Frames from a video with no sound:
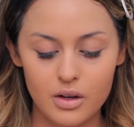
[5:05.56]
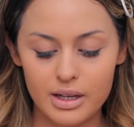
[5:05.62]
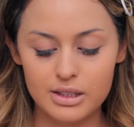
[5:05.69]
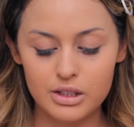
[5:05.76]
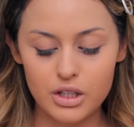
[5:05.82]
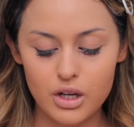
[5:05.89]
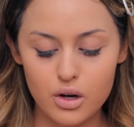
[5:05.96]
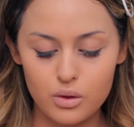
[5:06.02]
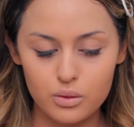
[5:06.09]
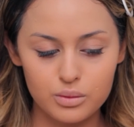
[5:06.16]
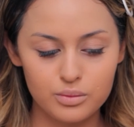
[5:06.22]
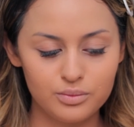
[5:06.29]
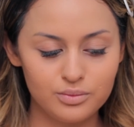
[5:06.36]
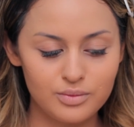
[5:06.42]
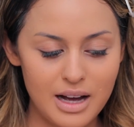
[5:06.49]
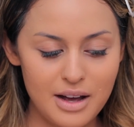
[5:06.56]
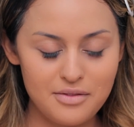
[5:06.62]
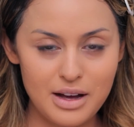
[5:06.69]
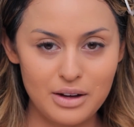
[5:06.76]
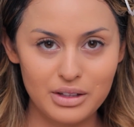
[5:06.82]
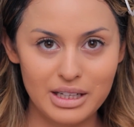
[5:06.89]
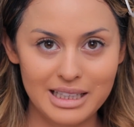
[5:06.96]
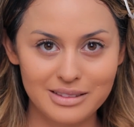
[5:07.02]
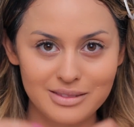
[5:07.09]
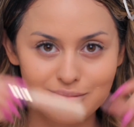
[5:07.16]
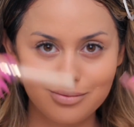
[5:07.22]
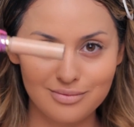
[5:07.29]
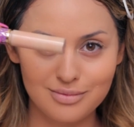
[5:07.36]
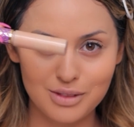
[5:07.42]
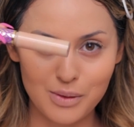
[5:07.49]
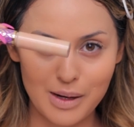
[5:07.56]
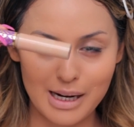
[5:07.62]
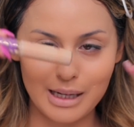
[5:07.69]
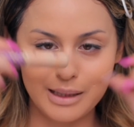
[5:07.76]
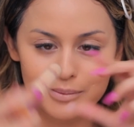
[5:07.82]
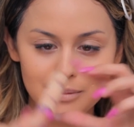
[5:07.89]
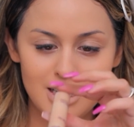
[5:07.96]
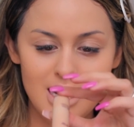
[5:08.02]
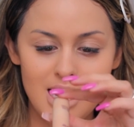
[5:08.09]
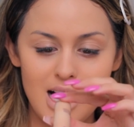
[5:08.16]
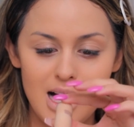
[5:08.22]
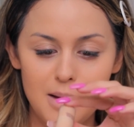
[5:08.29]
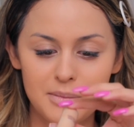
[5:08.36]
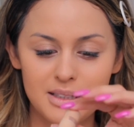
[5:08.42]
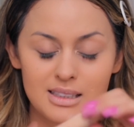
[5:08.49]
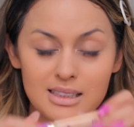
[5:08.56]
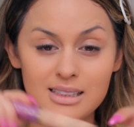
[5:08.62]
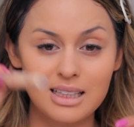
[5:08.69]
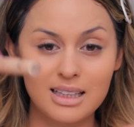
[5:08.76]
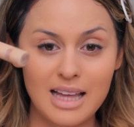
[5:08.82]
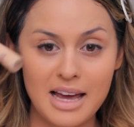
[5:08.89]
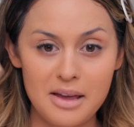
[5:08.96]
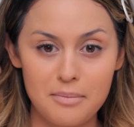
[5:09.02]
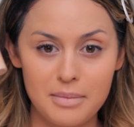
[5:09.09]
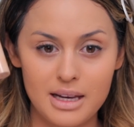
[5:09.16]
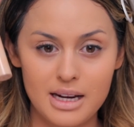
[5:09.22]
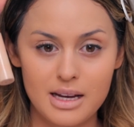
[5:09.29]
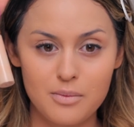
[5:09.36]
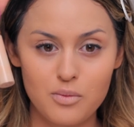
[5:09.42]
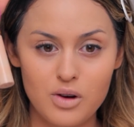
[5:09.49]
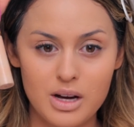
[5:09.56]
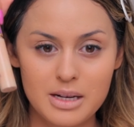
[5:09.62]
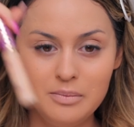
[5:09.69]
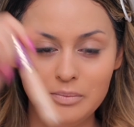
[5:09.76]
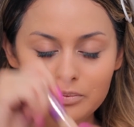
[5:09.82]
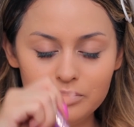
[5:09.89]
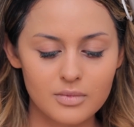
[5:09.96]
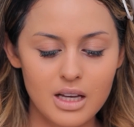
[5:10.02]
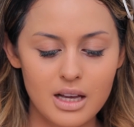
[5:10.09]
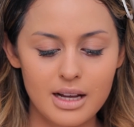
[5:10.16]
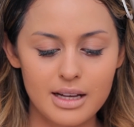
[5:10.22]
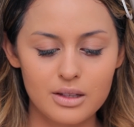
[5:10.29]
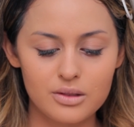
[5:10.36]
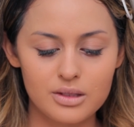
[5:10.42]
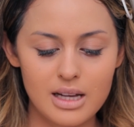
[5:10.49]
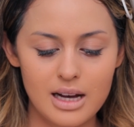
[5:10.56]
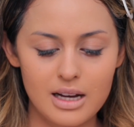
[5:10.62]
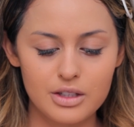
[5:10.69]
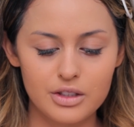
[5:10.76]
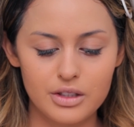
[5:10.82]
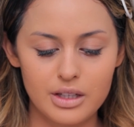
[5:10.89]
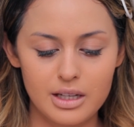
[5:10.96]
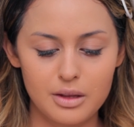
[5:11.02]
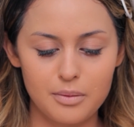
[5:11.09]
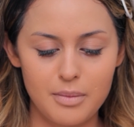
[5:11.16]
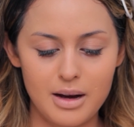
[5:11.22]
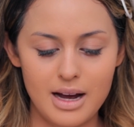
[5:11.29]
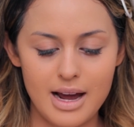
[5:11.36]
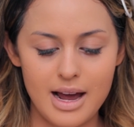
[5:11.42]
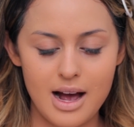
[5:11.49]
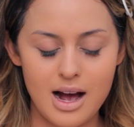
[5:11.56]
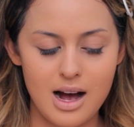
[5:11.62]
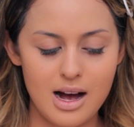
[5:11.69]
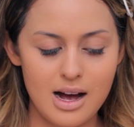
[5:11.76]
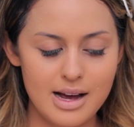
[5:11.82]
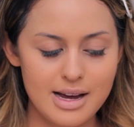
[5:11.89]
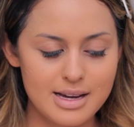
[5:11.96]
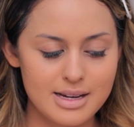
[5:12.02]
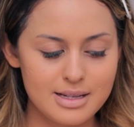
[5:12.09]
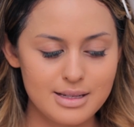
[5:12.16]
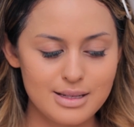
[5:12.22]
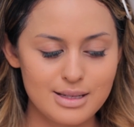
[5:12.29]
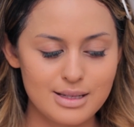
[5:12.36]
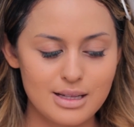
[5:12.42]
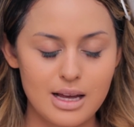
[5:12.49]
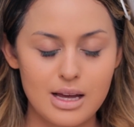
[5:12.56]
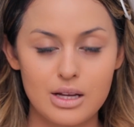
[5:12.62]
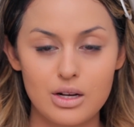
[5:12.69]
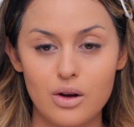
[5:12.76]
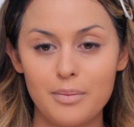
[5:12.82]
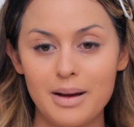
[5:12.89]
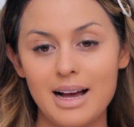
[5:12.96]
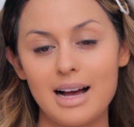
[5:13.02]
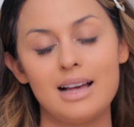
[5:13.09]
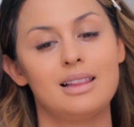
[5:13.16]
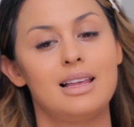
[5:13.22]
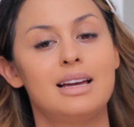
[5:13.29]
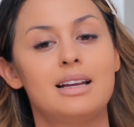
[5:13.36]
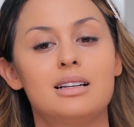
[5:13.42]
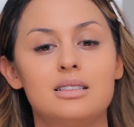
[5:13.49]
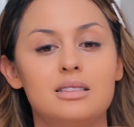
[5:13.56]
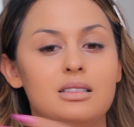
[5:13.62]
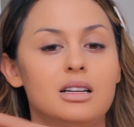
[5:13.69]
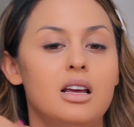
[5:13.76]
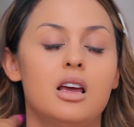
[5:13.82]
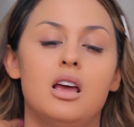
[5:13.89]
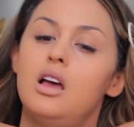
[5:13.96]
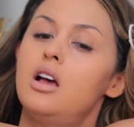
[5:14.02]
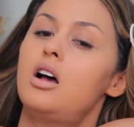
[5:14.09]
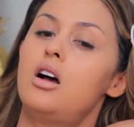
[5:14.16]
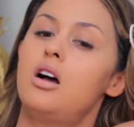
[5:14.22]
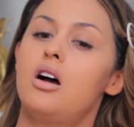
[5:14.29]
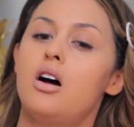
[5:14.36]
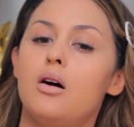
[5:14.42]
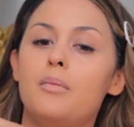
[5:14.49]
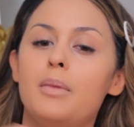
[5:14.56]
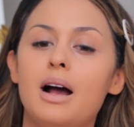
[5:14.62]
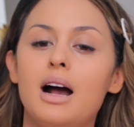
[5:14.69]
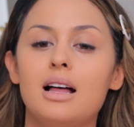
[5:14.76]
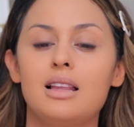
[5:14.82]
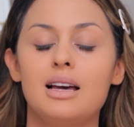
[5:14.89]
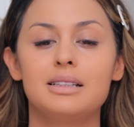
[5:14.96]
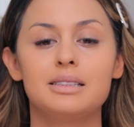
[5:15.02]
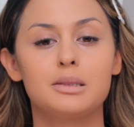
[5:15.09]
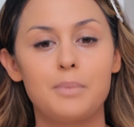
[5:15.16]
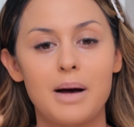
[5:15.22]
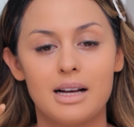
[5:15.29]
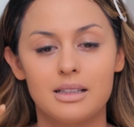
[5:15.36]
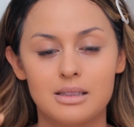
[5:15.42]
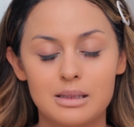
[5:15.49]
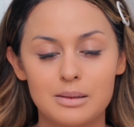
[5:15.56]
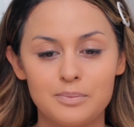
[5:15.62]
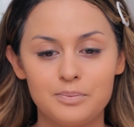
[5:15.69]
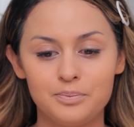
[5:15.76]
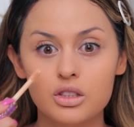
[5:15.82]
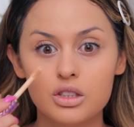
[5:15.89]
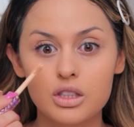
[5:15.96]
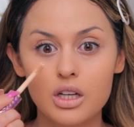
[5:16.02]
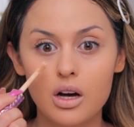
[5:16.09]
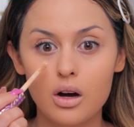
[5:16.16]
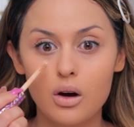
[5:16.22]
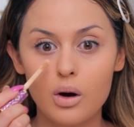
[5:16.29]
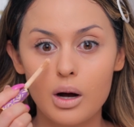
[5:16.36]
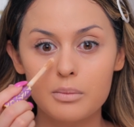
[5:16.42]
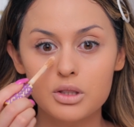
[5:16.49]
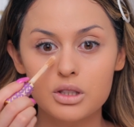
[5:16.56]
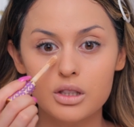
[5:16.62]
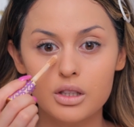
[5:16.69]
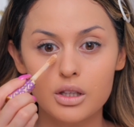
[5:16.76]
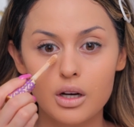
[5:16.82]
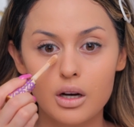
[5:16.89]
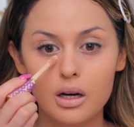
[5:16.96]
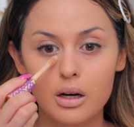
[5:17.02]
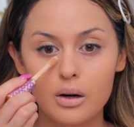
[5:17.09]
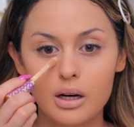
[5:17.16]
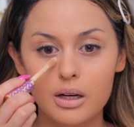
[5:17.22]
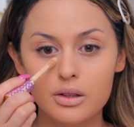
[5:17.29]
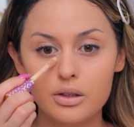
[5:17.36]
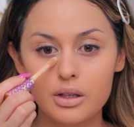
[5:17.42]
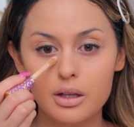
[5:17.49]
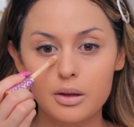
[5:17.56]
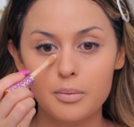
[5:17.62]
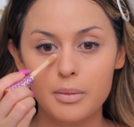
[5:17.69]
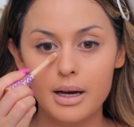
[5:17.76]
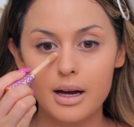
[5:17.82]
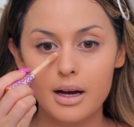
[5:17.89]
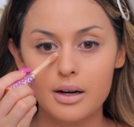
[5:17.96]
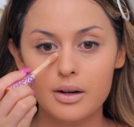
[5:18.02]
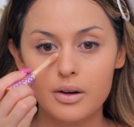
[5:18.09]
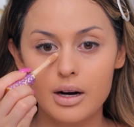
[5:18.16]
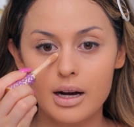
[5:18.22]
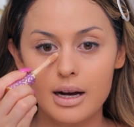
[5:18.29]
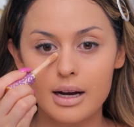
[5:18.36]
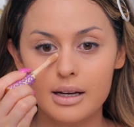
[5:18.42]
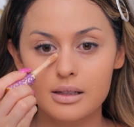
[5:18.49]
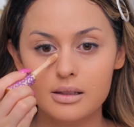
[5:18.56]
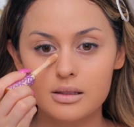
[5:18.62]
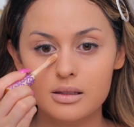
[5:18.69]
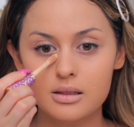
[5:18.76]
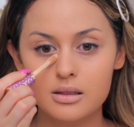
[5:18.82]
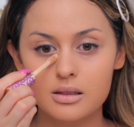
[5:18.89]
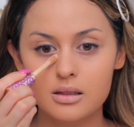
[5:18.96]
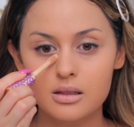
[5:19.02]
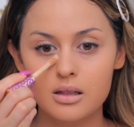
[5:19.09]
Okay, so I found it. It's right here. This is the light medium one, and I use that underneath my eyes and on my highlight. on my highlight spots. So I'm just gonna go underneath my under eyes.